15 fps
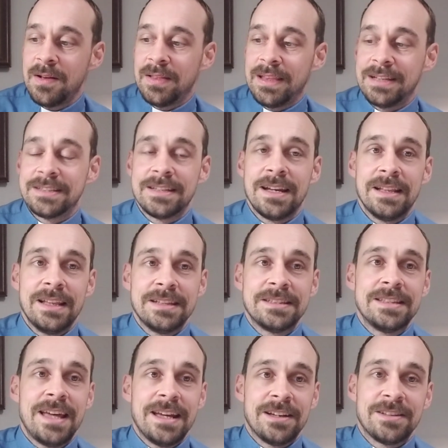Let's
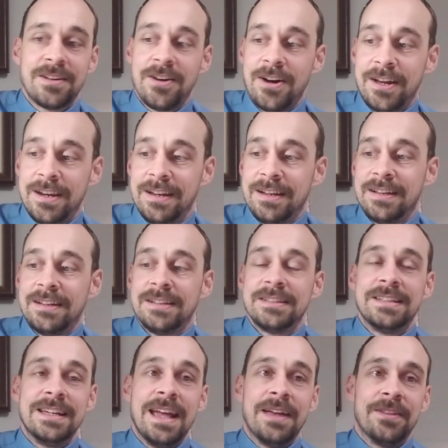thank God
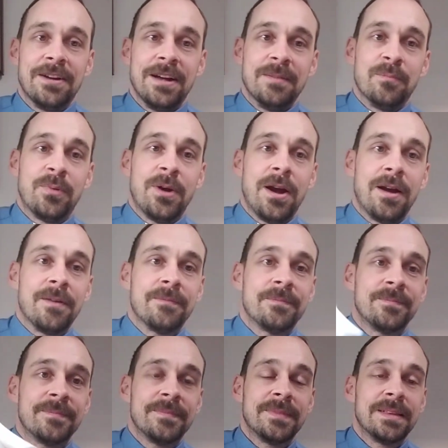together in prayer.
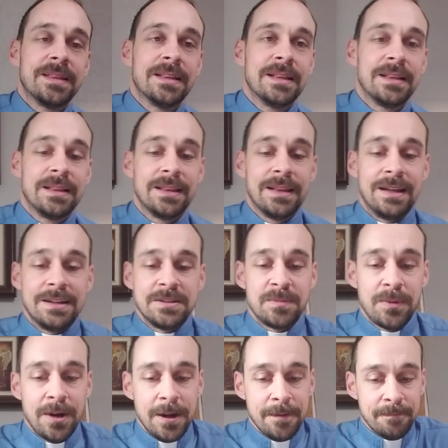Let us
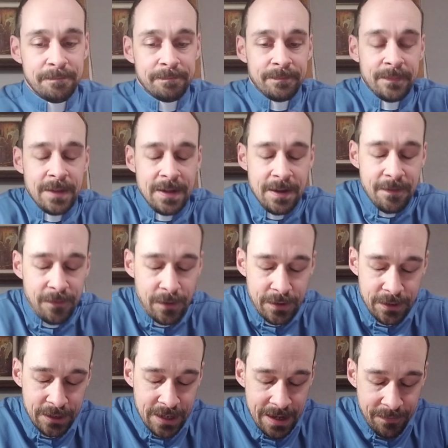pray.
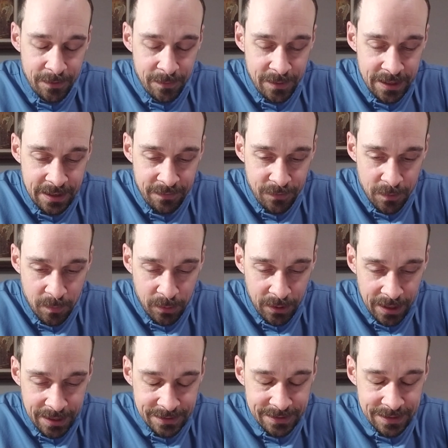Father in heaven, we give you
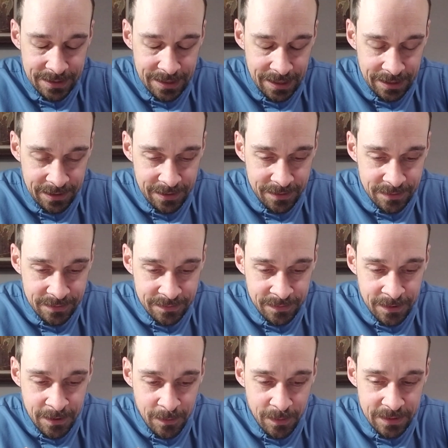praise and thank you.
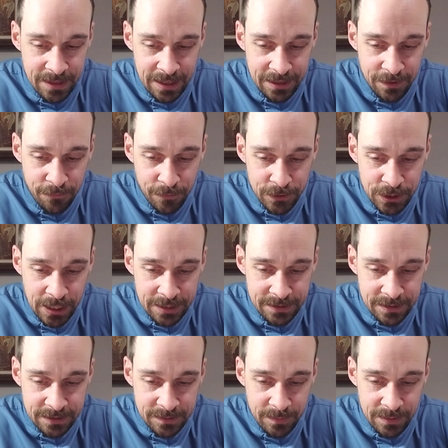We thank you for
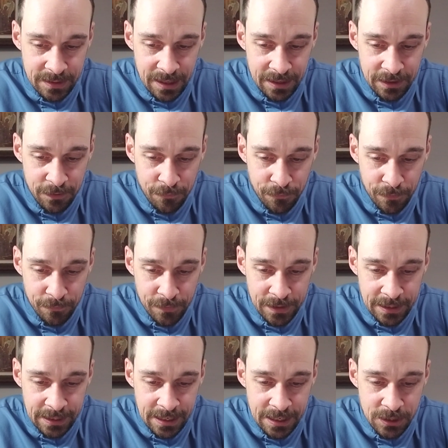justice. We thank you for
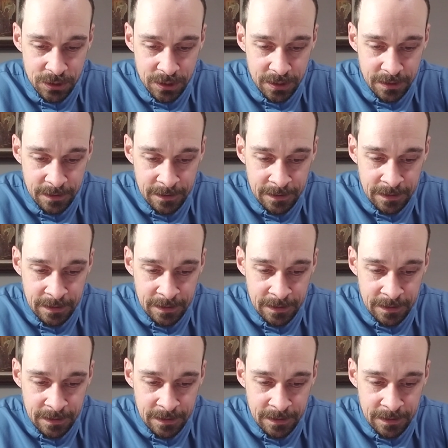vindication,